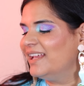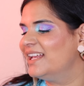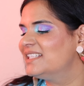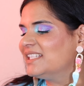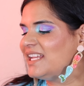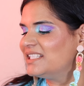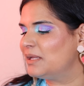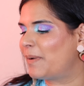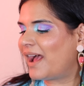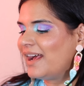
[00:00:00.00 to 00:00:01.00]
it's an
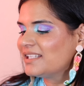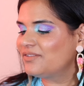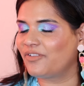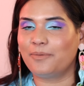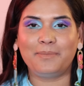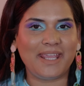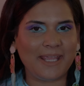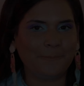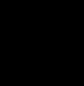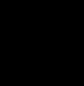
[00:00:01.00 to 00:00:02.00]
easy pass for
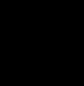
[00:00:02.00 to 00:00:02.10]
me.